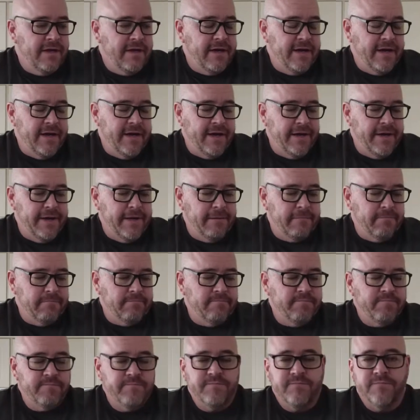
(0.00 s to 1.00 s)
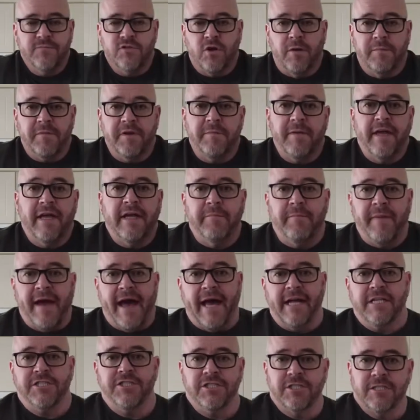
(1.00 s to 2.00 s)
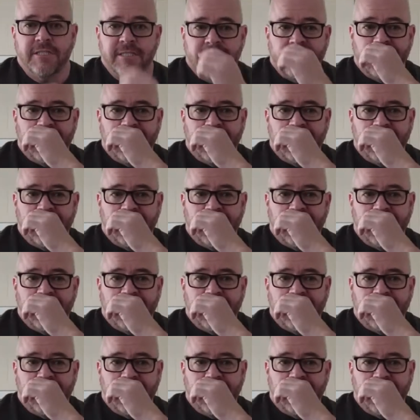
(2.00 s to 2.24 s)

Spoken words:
So I'm going to make a batch.